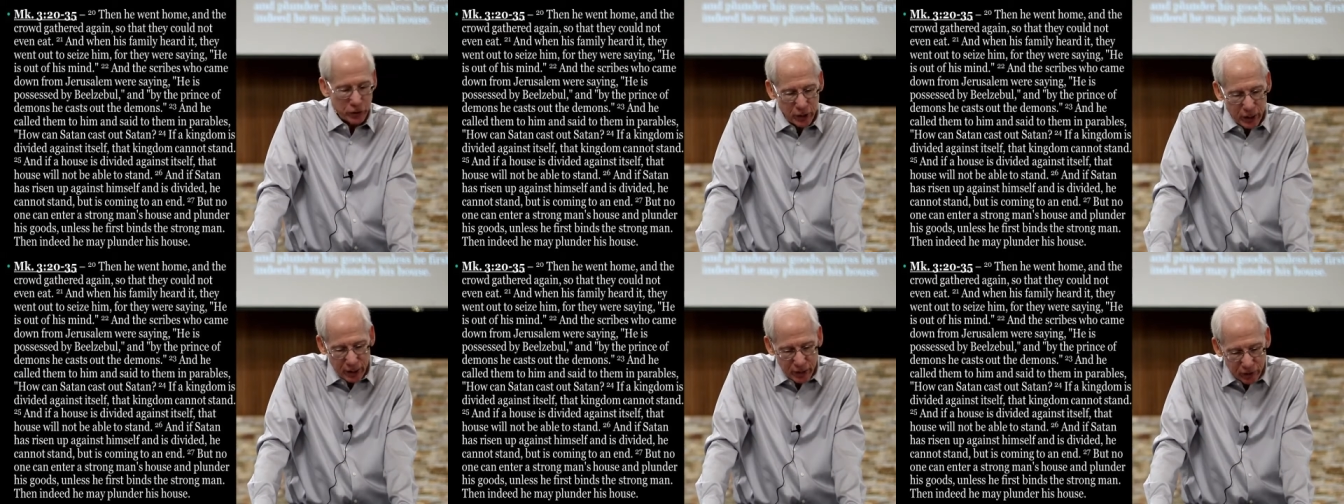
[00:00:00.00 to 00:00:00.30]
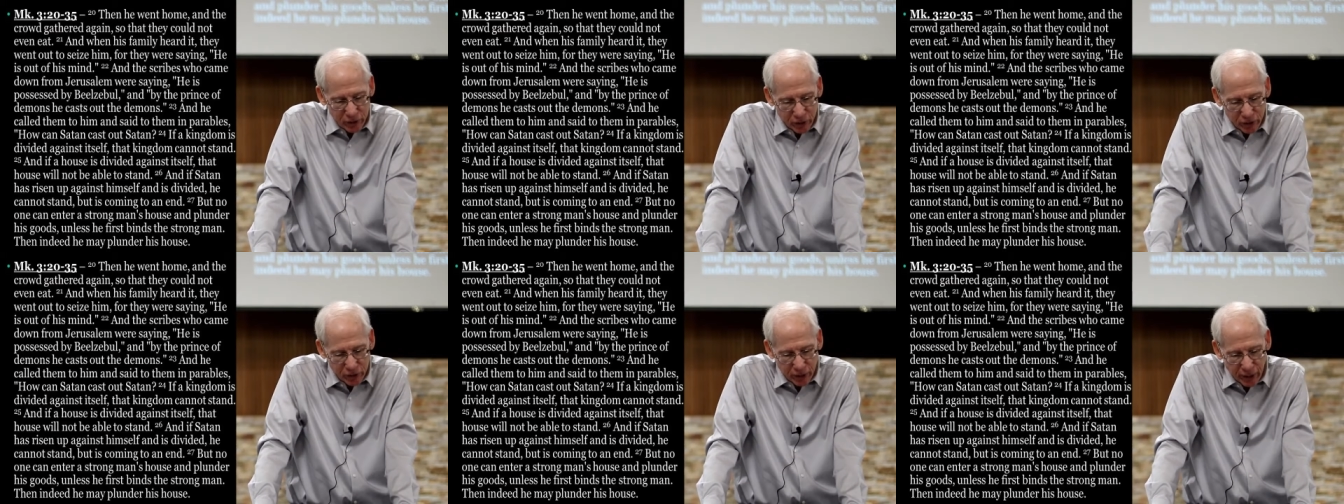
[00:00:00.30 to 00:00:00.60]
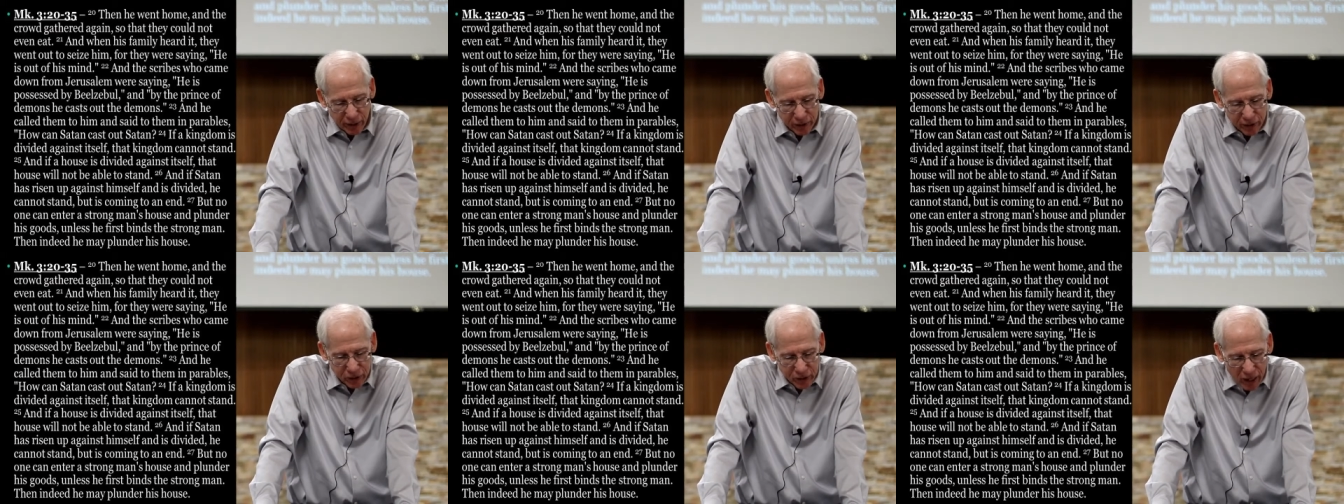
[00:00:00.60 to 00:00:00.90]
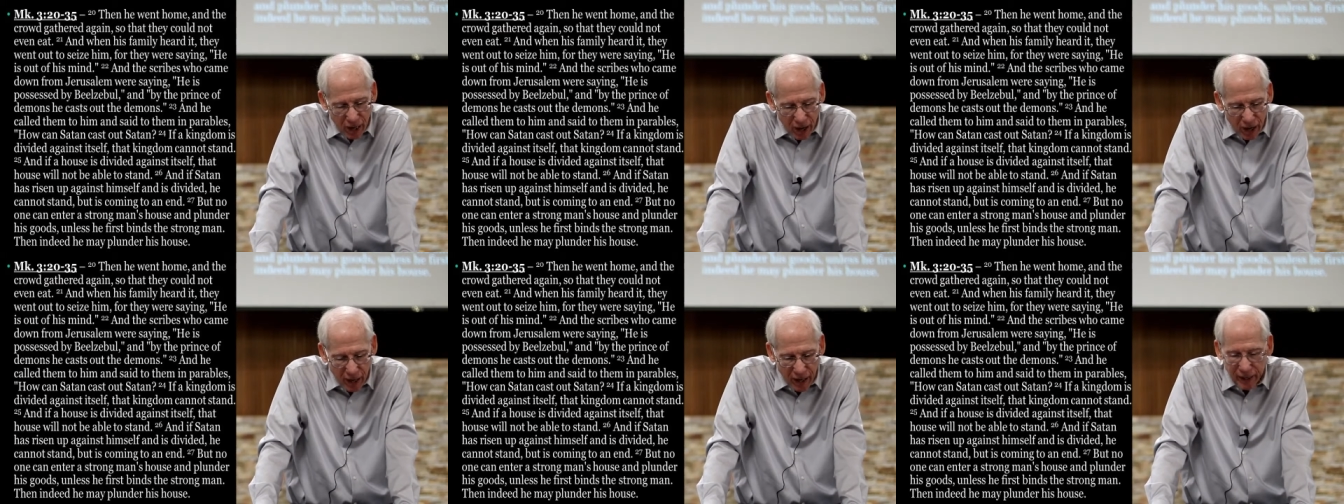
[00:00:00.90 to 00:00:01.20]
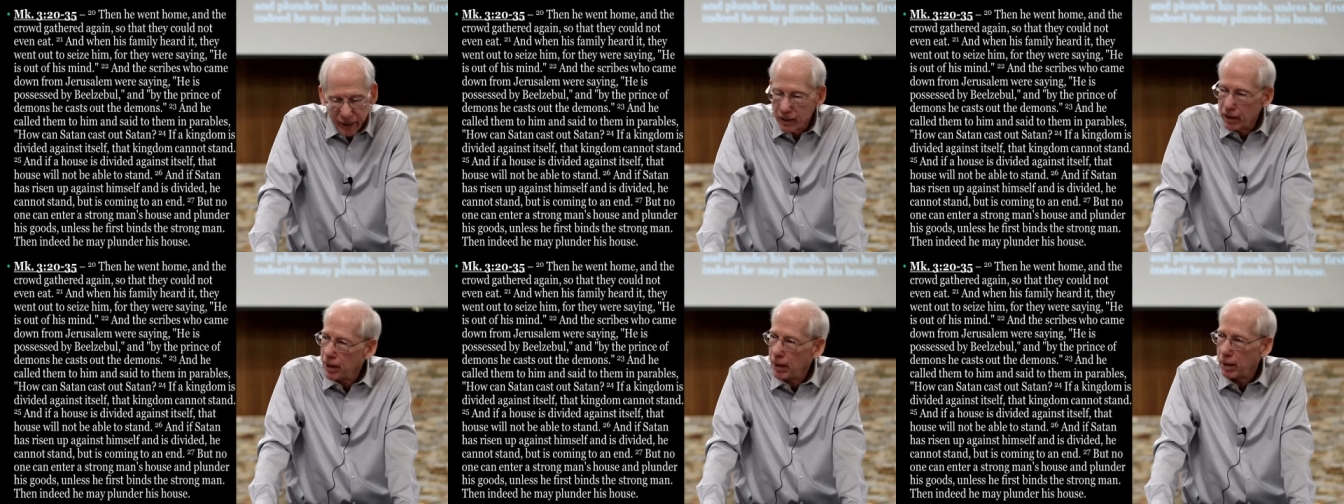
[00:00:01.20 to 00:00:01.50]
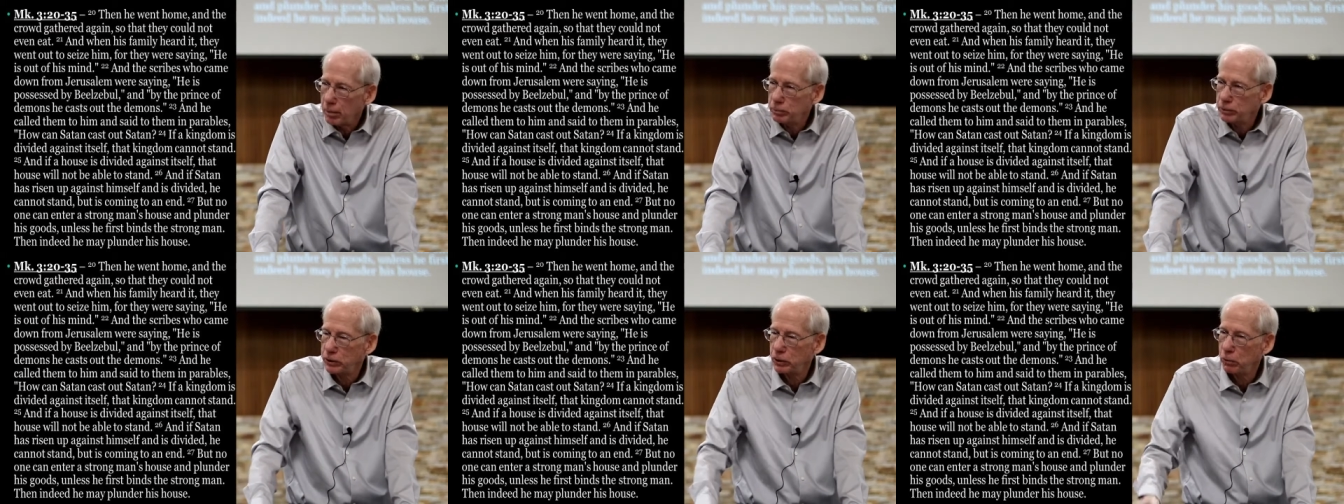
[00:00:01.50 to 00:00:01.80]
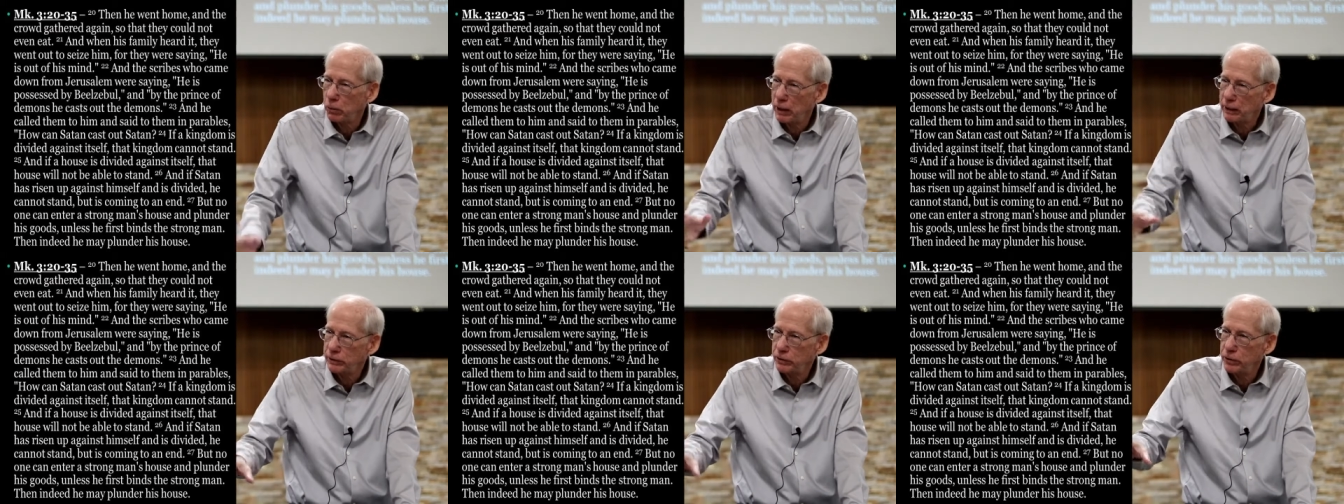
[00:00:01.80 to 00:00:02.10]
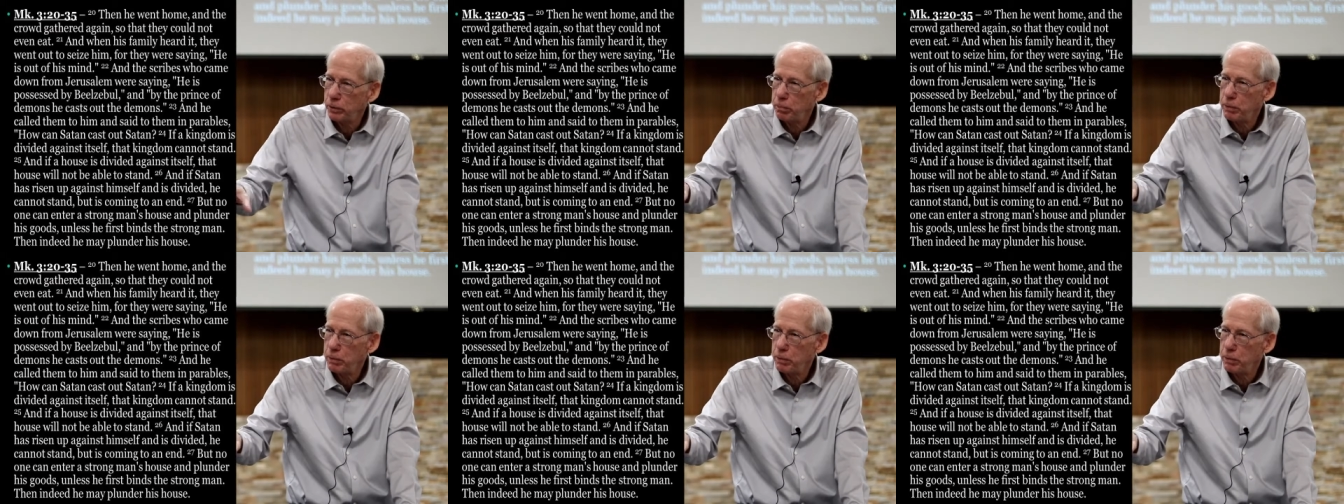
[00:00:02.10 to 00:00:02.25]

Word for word: Jesus has tied up so as